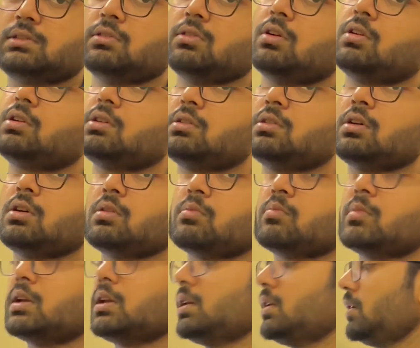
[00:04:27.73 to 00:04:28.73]
not
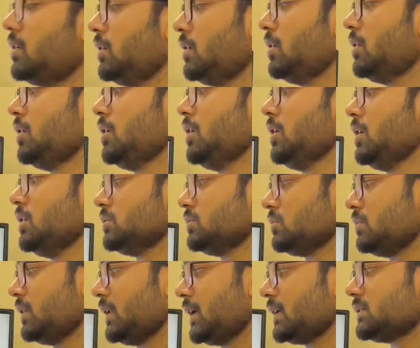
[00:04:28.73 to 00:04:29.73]
normal.
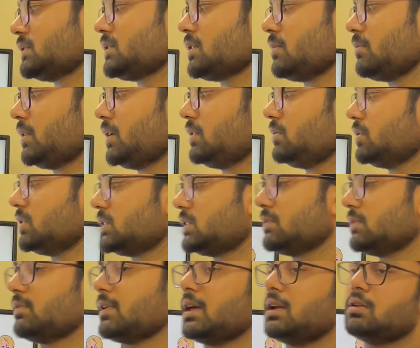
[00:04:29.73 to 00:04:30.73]
So next, coming to the
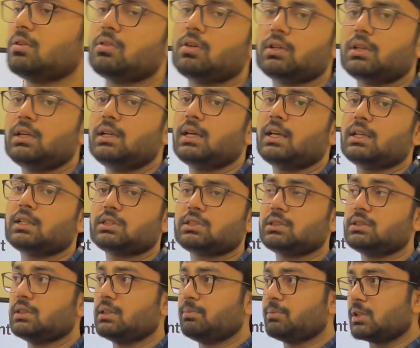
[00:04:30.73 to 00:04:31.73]
cephalocaudal
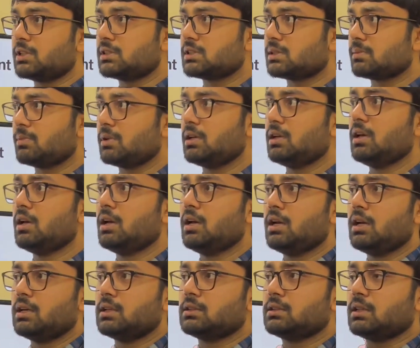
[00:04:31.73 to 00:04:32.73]
direction, the principle,
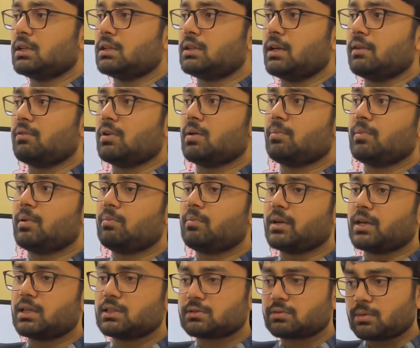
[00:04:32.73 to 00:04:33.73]
the development
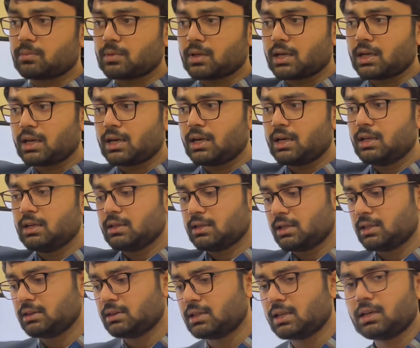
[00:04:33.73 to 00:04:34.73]
begins from the head
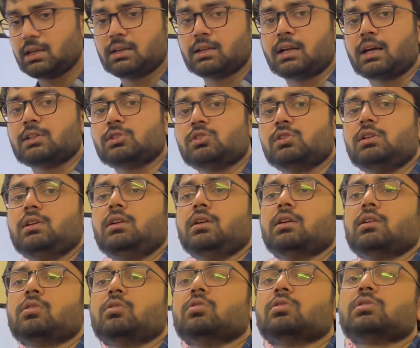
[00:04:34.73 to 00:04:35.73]
and then gradually
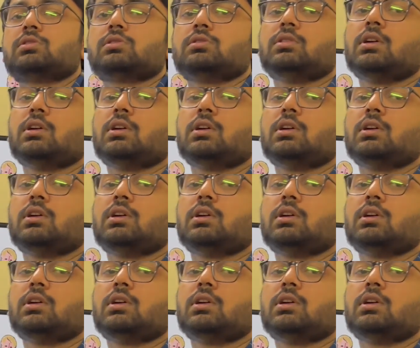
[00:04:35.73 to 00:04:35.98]
goes to